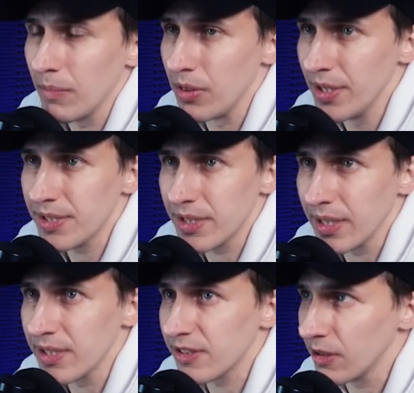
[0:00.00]
But this
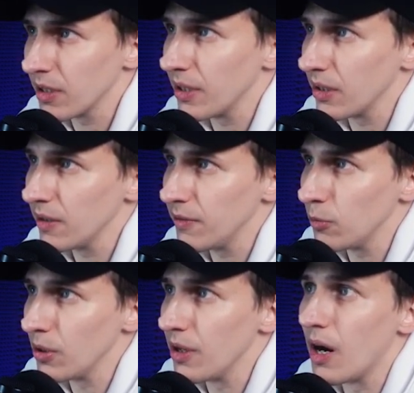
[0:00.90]
thing is still gonna leave you
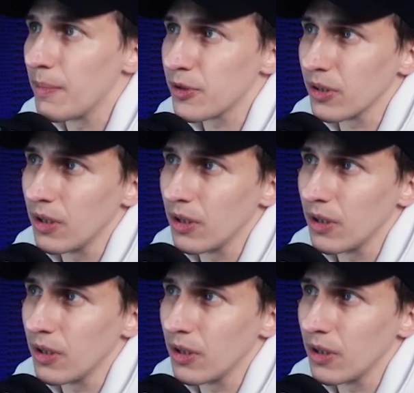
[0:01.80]
with the option